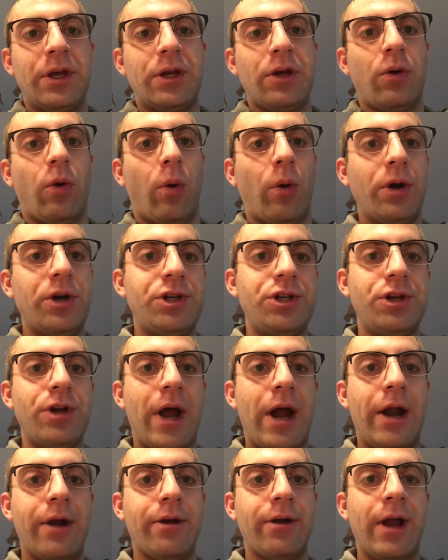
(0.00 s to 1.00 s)
Corey
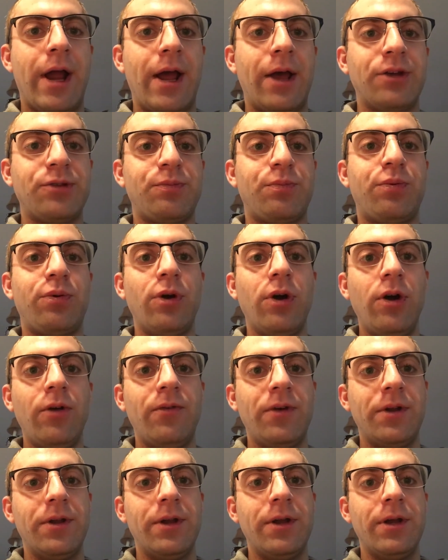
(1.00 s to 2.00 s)
Schneider has
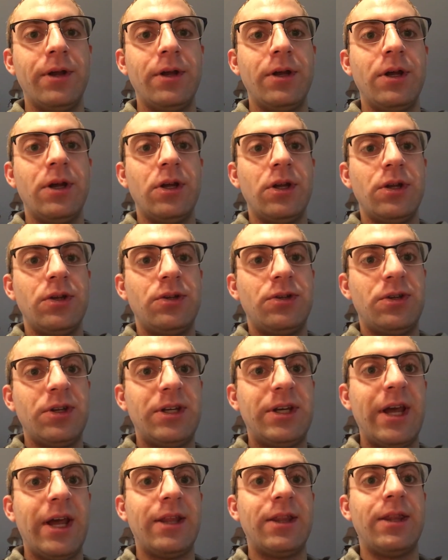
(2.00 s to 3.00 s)
proven to
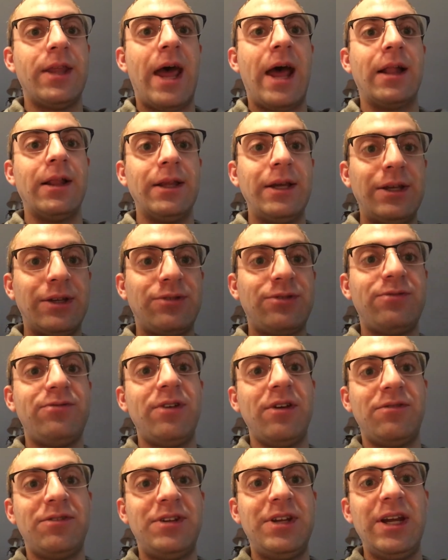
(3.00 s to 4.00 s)
get at least
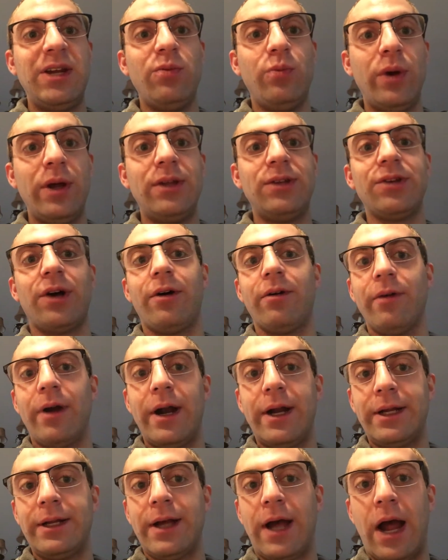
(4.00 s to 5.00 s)
15 wins
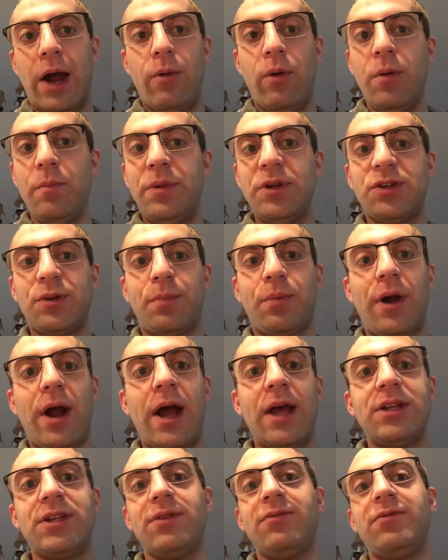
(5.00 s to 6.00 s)
already. I wouldn't be
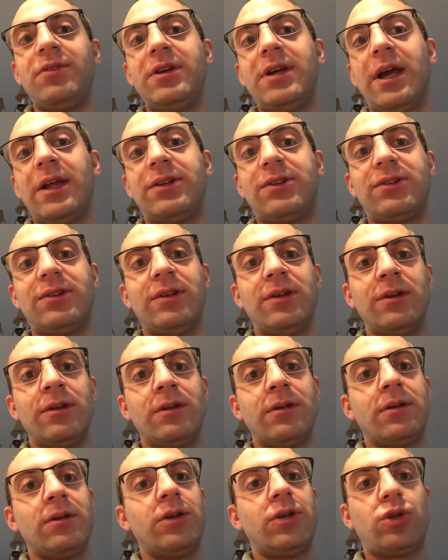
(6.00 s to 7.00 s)
surprised if he gets
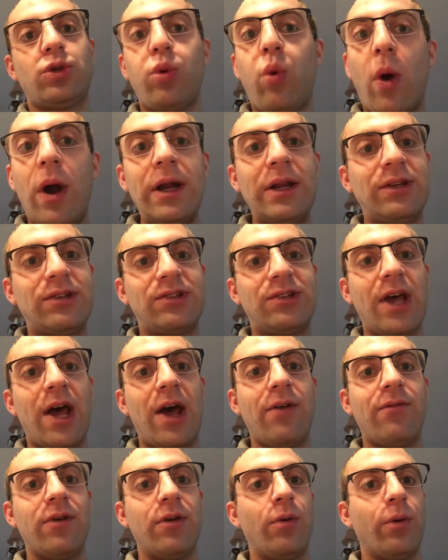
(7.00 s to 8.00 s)

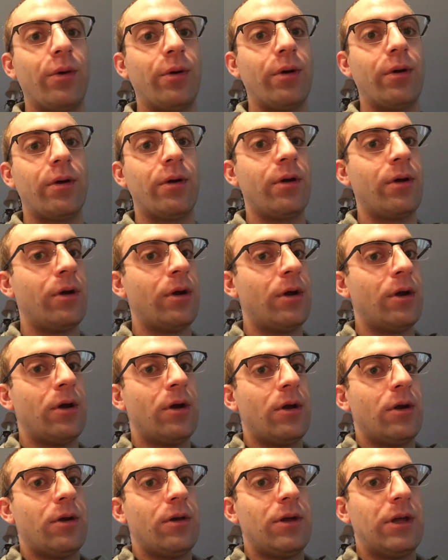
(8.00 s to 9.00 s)
27 or
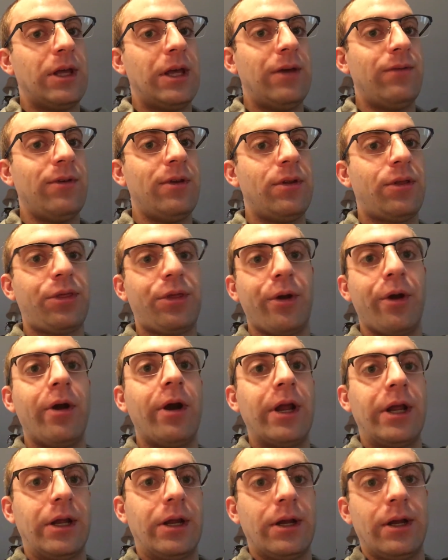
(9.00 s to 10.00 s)
even
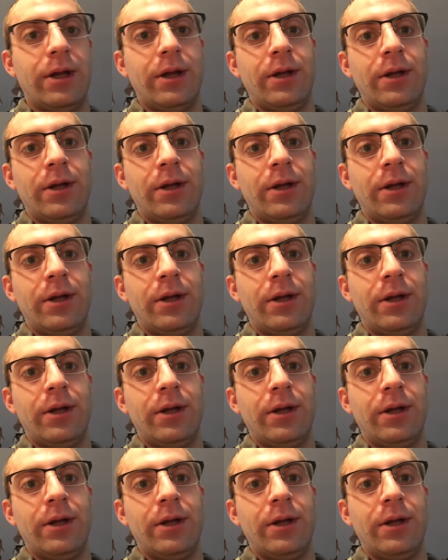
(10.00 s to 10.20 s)
30